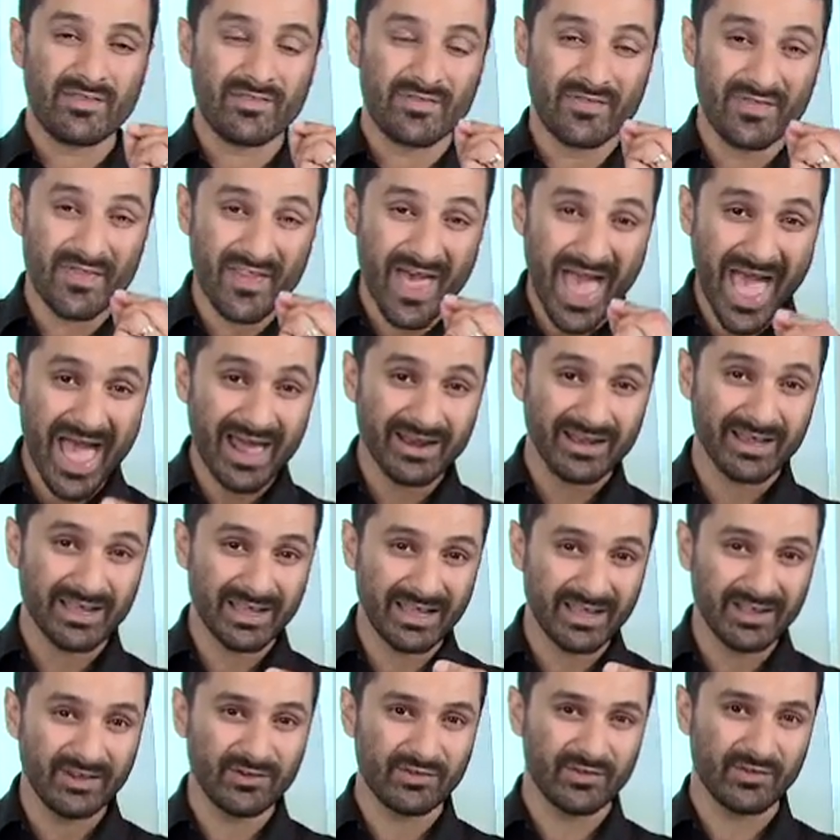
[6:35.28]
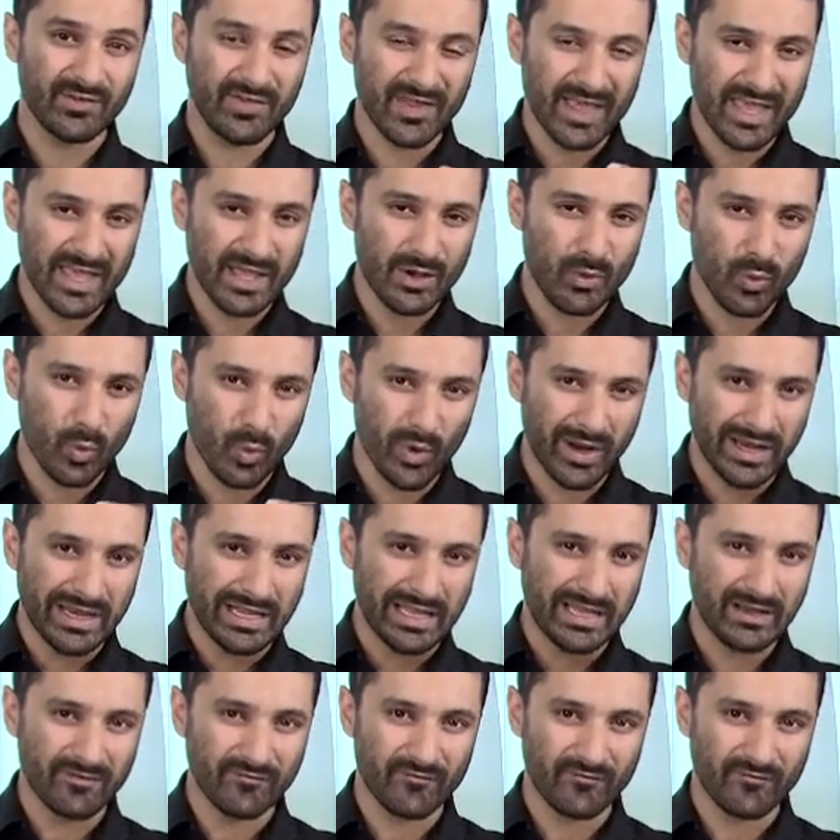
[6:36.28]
that is the winning